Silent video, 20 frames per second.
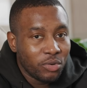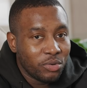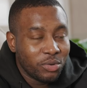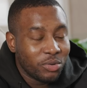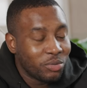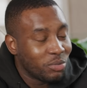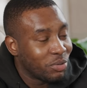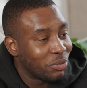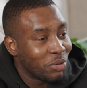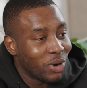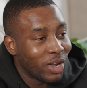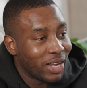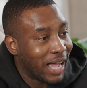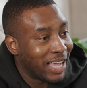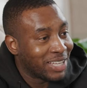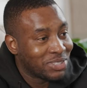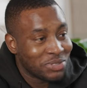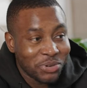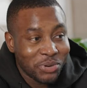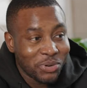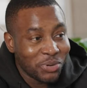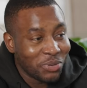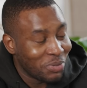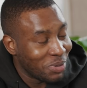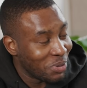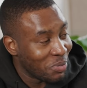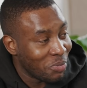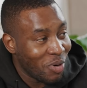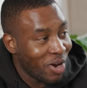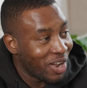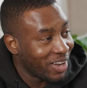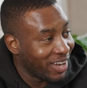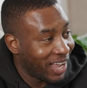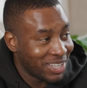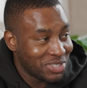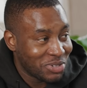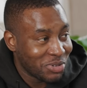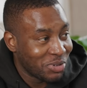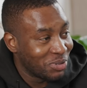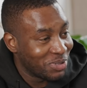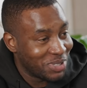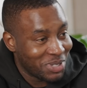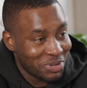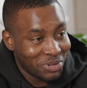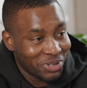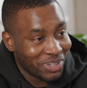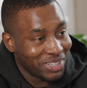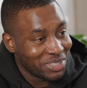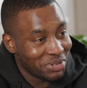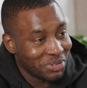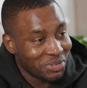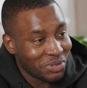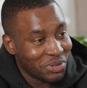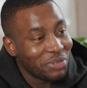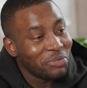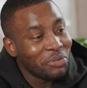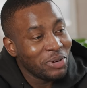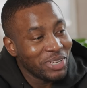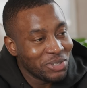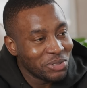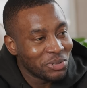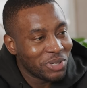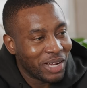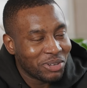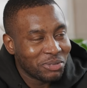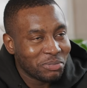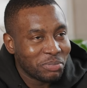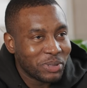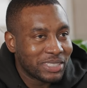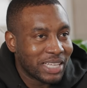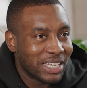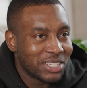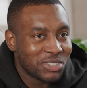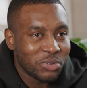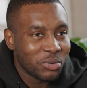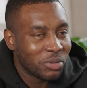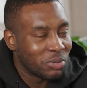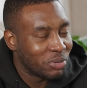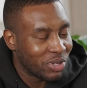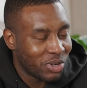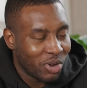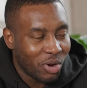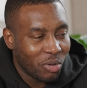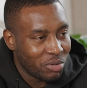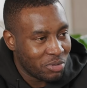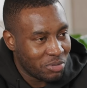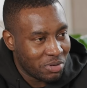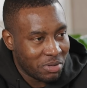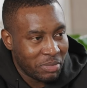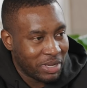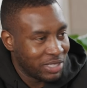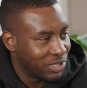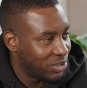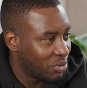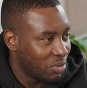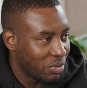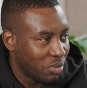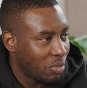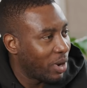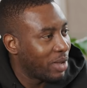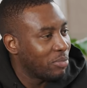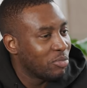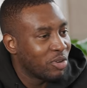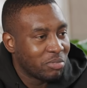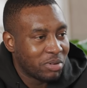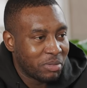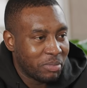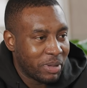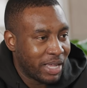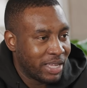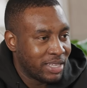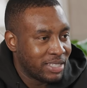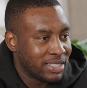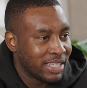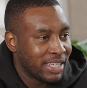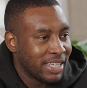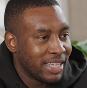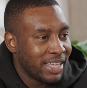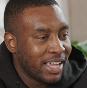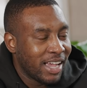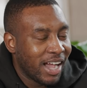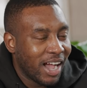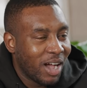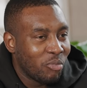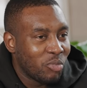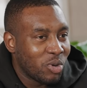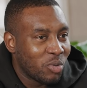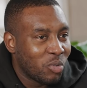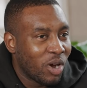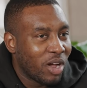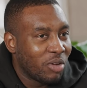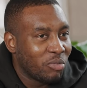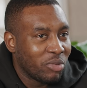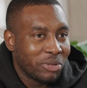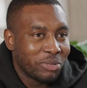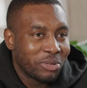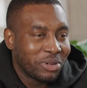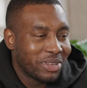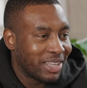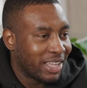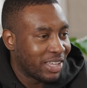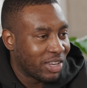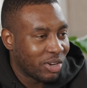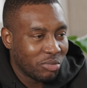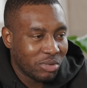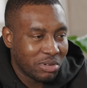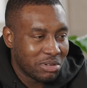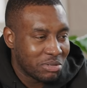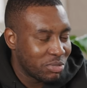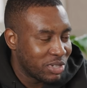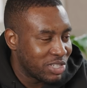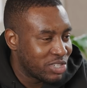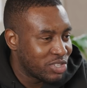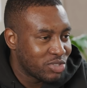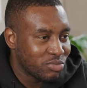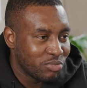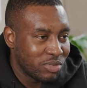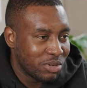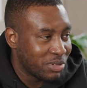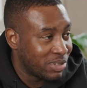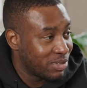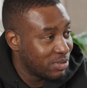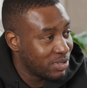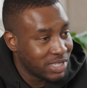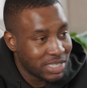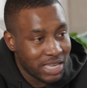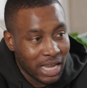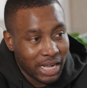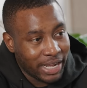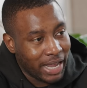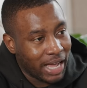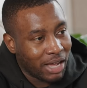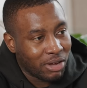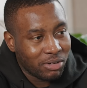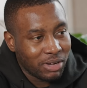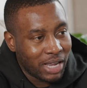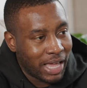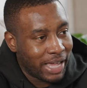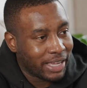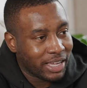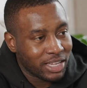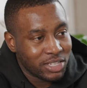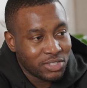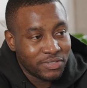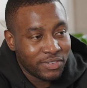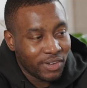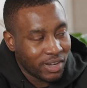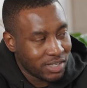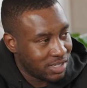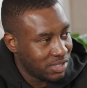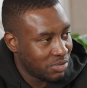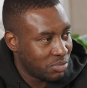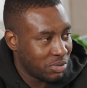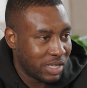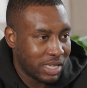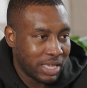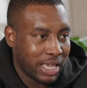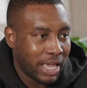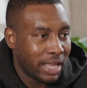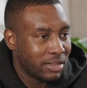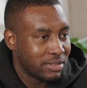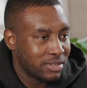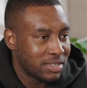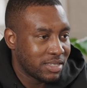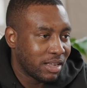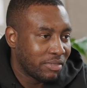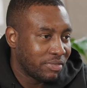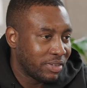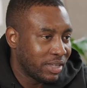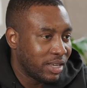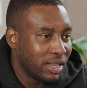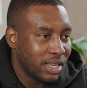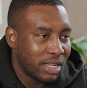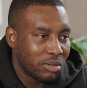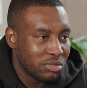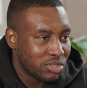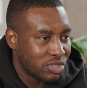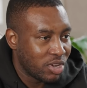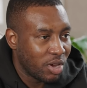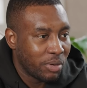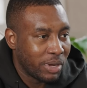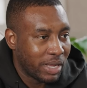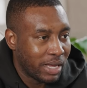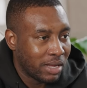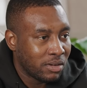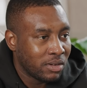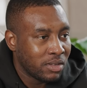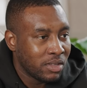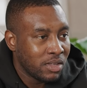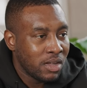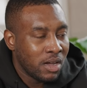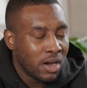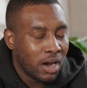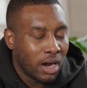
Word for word: No, we weren't at all. We weren't at all, to be honest with you. If we knew how big that story would have got, we would have made sure we were way more prepared. Mm. Um, we weren't. We were, like, you know, we, we we were selling out like as fast as we could get this stuff in. It was going out.